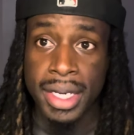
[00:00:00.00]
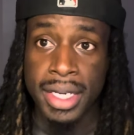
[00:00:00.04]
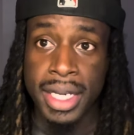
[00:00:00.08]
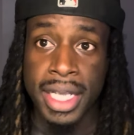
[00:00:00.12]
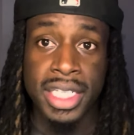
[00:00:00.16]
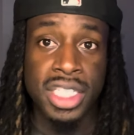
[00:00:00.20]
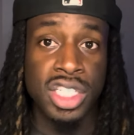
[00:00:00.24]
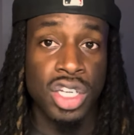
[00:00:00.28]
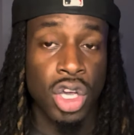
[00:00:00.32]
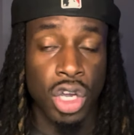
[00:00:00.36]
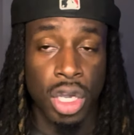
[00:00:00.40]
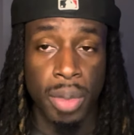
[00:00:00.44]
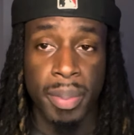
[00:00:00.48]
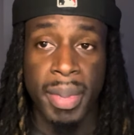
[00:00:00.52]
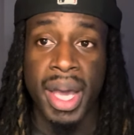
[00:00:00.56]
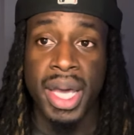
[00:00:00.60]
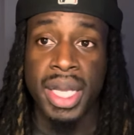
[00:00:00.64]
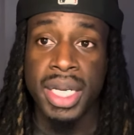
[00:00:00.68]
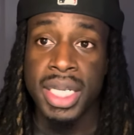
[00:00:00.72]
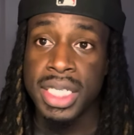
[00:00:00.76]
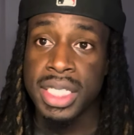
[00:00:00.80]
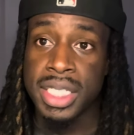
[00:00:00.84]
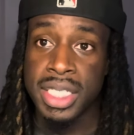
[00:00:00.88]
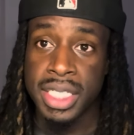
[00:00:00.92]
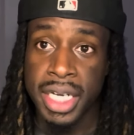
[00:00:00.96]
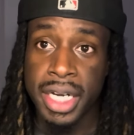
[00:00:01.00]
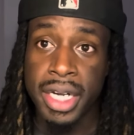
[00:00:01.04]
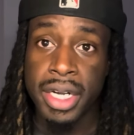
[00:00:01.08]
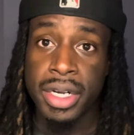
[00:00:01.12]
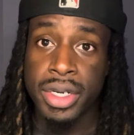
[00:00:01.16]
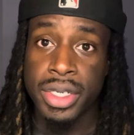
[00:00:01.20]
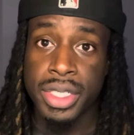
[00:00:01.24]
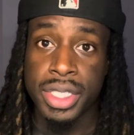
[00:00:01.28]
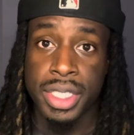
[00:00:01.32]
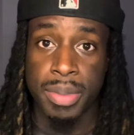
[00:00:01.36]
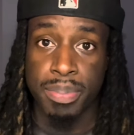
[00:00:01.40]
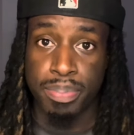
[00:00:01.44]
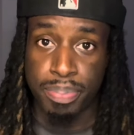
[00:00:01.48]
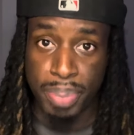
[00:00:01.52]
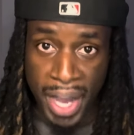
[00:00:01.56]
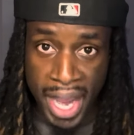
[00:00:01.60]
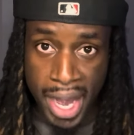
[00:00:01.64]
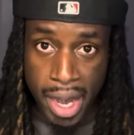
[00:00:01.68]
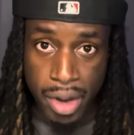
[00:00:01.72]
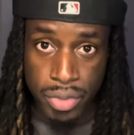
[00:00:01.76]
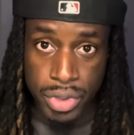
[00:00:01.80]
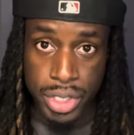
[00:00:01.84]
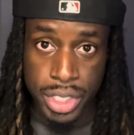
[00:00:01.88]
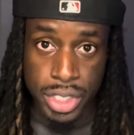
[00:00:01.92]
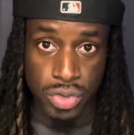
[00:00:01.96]
They talk about this terrorist in
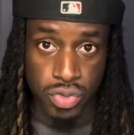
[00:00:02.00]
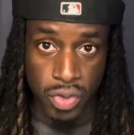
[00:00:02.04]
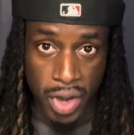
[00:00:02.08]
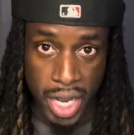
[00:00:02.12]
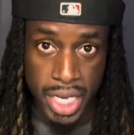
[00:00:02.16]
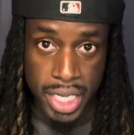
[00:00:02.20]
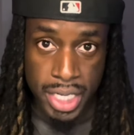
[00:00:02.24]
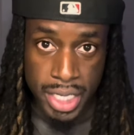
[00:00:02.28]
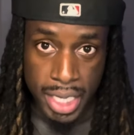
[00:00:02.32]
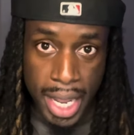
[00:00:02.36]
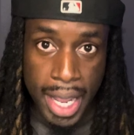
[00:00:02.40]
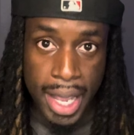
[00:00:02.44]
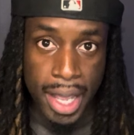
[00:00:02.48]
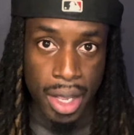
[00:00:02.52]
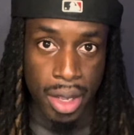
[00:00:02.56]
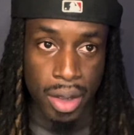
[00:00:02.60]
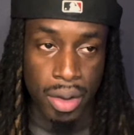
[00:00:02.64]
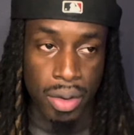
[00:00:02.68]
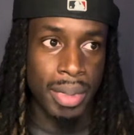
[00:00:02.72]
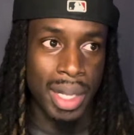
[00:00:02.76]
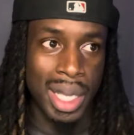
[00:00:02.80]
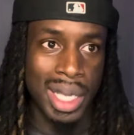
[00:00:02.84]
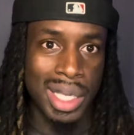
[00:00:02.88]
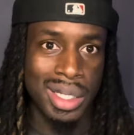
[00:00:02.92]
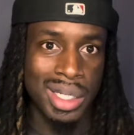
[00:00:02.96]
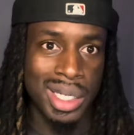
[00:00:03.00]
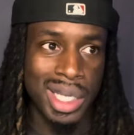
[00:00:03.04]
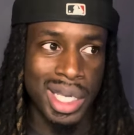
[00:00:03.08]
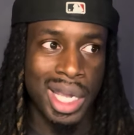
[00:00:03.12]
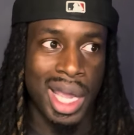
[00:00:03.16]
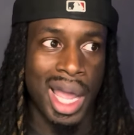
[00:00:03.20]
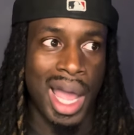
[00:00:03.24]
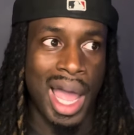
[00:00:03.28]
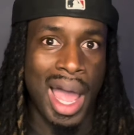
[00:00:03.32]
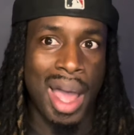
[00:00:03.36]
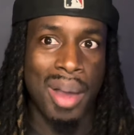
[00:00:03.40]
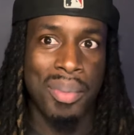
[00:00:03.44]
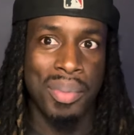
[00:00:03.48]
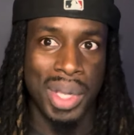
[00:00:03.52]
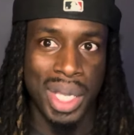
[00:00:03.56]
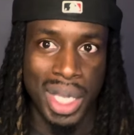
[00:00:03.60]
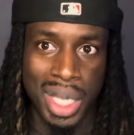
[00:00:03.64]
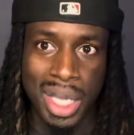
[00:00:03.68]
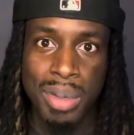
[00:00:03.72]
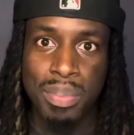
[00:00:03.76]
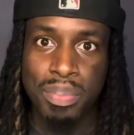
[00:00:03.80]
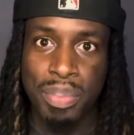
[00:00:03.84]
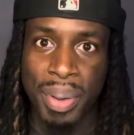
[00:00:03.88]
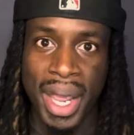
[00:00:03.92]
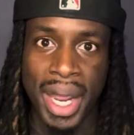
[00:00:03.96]
Paris right now. Like, nigga, I'm
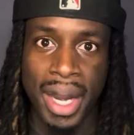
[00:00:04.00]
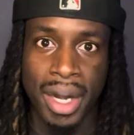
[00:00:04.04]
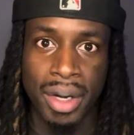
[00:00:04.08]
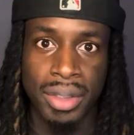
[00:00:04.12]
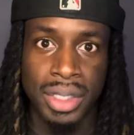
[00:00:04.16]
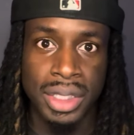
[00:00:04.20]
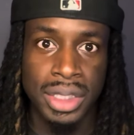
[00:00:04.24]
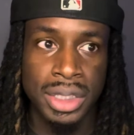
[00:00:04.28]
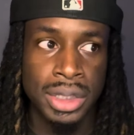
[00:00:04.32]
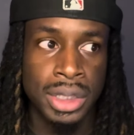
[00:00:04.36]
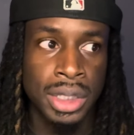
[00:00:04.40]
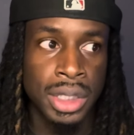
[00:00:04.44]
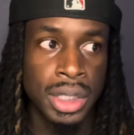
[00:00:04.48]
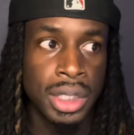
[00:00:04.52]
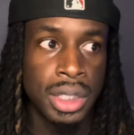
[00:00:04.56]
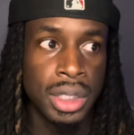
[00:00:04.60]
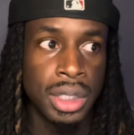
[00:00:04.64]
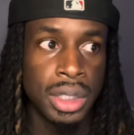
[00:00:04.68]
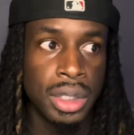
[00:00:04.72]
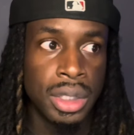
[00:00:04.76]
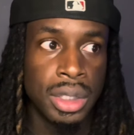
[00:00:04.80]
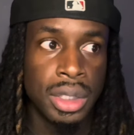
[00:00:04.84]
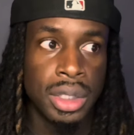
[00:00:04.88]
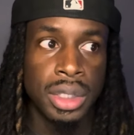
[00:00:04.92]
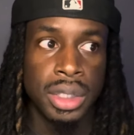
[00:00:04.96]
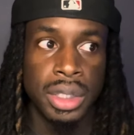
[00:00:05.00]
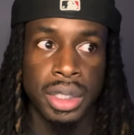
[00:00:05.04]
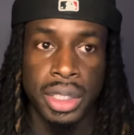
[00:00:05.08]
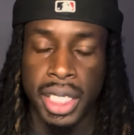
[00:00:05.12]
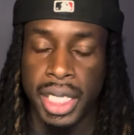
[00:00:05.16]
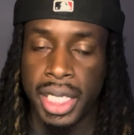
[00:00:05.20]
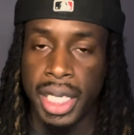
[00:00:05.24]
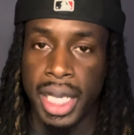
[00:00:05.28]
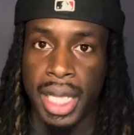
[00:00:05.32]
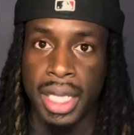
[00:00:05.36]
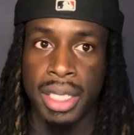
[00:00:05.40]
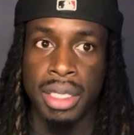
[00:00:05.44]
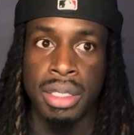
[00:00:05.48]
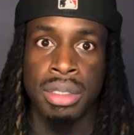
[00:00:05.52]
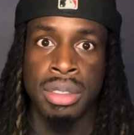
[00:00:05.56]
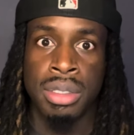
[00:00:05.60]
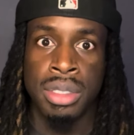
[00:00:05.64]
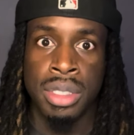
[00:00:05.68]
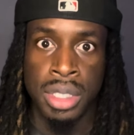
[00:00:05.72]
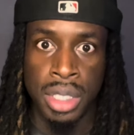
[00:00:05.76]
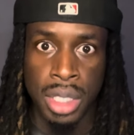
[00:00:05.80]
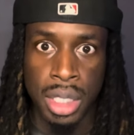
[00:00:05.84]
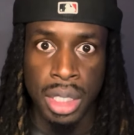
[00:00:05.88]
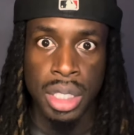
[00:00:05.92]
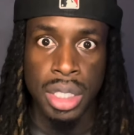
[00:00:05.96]
in Paris. They like,
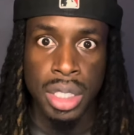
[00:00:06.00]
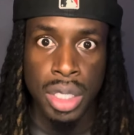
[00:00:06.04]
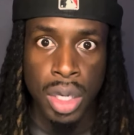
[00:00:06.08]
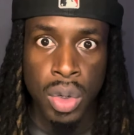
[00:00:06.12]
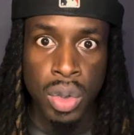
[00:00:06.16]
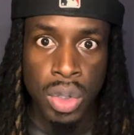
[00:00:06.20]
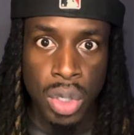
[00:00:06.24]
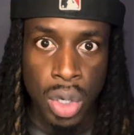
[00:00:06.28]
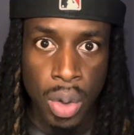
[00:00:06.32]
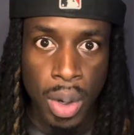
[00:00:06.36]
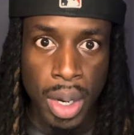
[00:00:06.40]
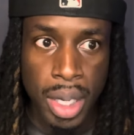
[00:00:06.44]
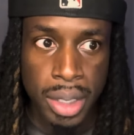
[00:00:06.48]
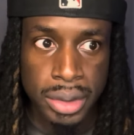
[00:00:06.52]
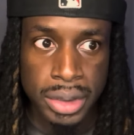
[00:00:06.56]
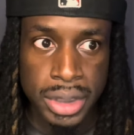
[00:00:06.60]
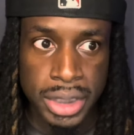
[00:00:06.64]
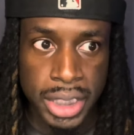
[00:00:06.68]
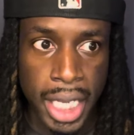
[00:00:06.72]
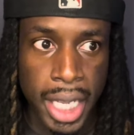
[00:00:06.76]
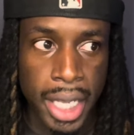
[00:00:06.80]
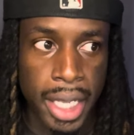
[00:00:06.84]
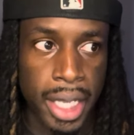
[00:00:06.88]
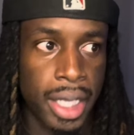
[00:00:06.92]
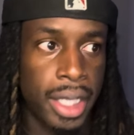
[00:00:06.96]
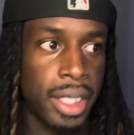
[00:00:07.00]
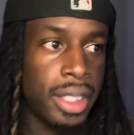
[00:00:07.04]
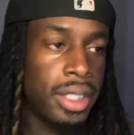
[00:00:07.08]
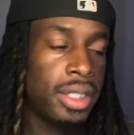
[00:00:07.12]
nigga, don't go outside.